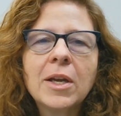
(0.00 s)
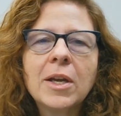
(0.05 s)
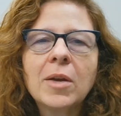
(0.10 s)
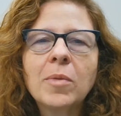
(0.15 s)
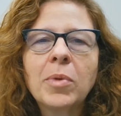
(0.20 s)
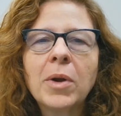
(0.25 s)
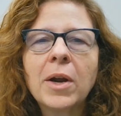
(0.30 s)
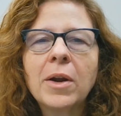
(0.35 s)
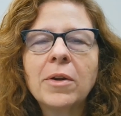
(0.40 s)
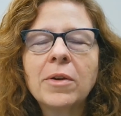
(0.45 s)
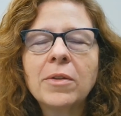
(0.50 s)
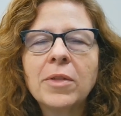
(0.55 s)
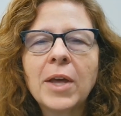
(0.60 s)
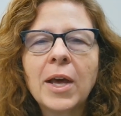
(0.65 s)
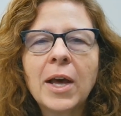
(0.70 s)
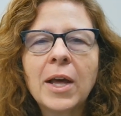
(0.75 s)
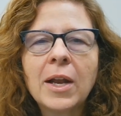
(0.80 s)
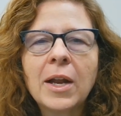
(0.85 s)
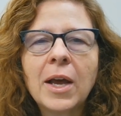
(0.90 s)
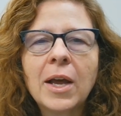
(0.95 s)
Prior to
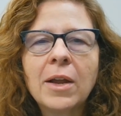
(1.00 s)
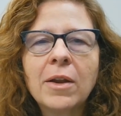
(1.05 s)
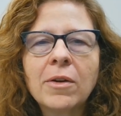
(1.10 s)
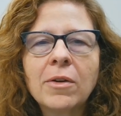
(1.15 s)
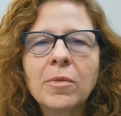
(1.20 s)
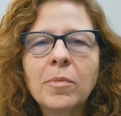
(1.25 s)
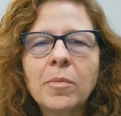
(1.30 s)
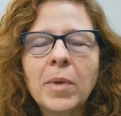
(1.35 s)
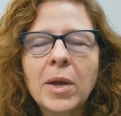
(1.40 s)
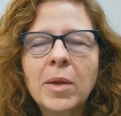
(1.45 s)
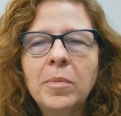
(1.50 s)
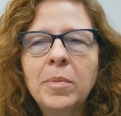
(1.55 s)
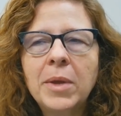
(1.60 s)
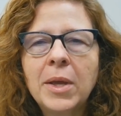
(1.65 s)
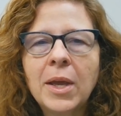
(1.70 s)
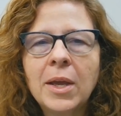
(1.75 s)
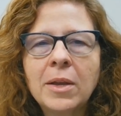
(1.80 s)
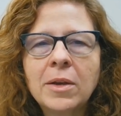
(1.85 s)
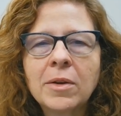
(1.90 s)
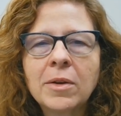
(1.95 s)
that, I earned my
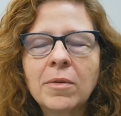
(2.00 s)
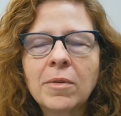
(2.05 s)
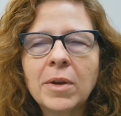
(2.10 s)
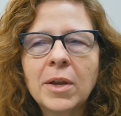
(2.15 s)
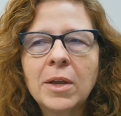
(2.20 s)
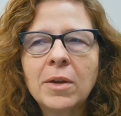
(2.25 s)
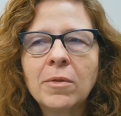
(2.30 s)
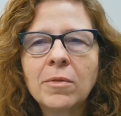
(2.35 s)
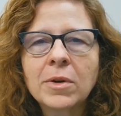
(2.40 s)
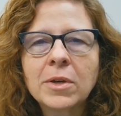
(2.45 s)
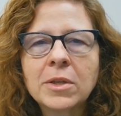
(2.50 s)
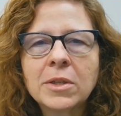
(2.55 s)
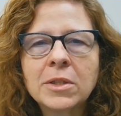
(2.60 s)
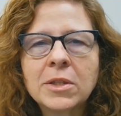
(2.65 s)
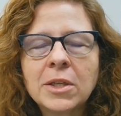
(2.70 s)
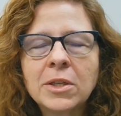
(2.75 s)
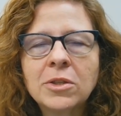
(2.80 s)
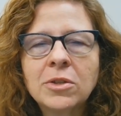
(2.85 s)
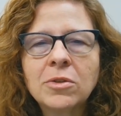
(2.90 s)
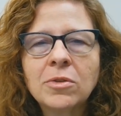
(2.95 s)
BA degree in
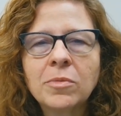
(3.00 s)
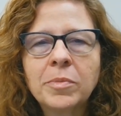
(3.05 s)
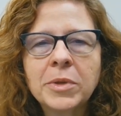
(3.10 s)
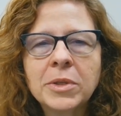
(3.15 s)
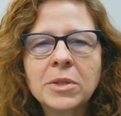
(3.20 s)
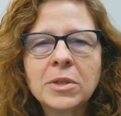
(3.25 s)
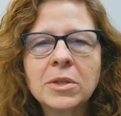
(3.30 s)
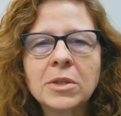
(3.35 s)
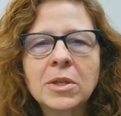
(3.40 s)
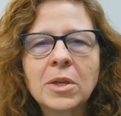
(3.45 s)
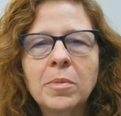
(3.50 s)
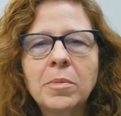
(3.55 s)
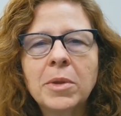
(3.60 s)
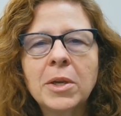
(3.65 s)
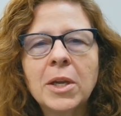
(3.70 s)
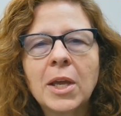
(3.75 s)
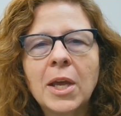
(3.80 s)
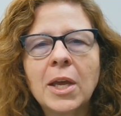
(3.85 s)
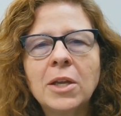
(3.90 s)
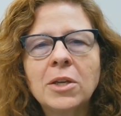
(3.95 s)
Organizational Business
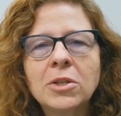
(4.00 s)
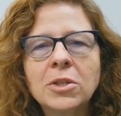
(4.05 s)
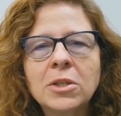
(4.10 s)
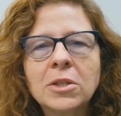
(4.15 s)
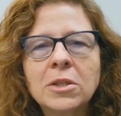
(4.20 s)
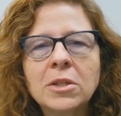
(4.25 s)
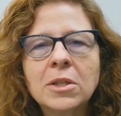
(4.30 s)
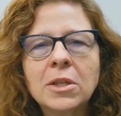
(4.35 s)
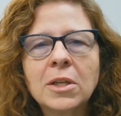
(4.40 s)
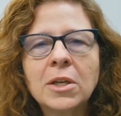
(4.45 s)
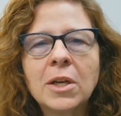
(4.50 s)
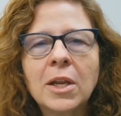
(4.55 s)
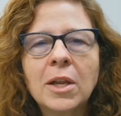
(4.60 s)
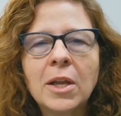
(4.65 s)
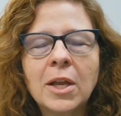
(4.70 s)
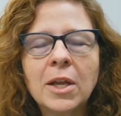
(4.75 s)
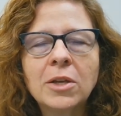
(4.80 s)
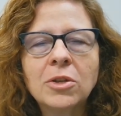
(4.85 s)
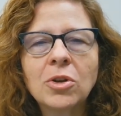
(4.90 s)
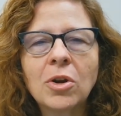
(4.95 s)
Communications and
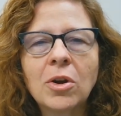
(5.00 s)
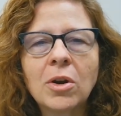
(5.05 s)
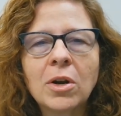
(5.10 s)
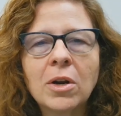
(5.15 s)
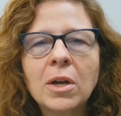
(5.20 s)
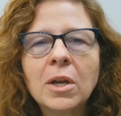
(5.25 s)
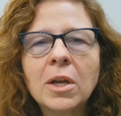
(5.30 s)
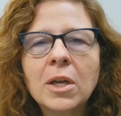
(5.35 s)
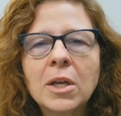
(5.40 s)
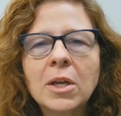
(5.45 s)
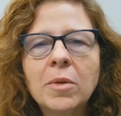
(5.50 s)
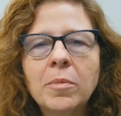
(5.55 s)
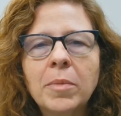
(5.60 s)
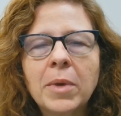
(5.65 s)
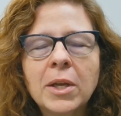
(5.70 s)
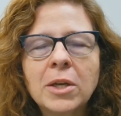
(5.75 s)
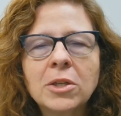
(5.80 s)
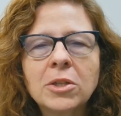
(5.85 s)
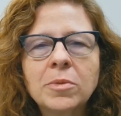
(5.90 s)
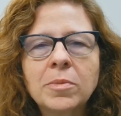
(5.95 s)
HR
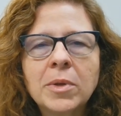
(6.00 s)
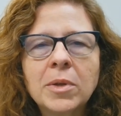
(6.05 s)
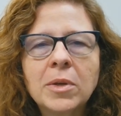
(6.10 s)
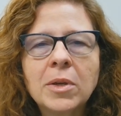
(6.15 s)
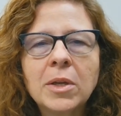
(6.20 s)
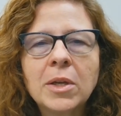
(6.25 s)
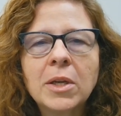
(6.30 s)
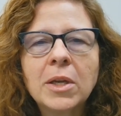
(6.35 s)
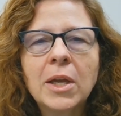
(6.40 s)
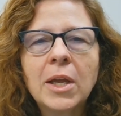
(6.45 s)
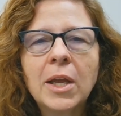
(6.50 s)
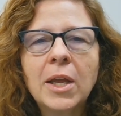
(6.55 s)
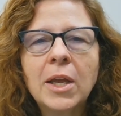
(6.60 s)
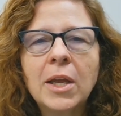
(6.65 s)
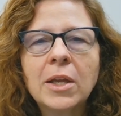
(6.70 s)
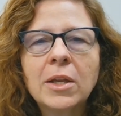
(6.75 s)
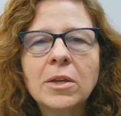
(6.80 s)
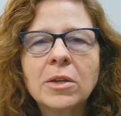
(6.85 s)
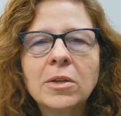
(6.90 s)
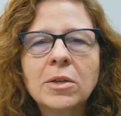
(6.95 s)
Management
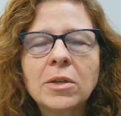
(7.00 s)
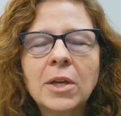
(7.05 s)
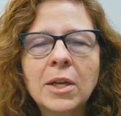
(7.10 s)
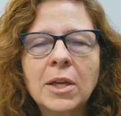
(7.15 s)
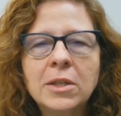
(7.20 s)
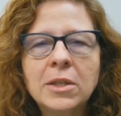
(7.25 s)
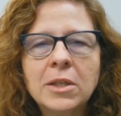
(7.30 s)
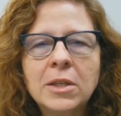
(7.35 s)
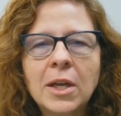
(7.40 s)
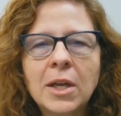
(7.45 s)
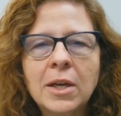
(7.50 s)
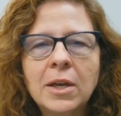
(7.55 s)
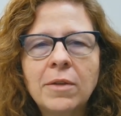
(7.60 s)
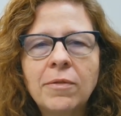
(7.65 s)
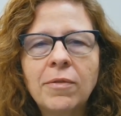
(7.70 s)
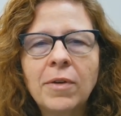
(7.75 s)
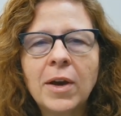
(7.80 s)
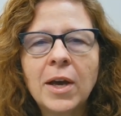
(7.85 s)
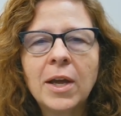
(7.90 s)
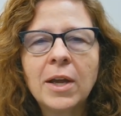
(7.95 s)
in
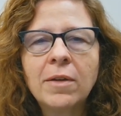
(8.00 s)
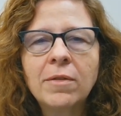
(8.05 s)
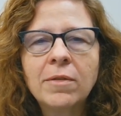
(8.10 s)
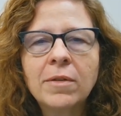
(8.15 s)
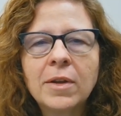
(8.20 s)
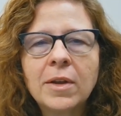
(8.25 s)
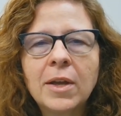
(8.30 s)
1995.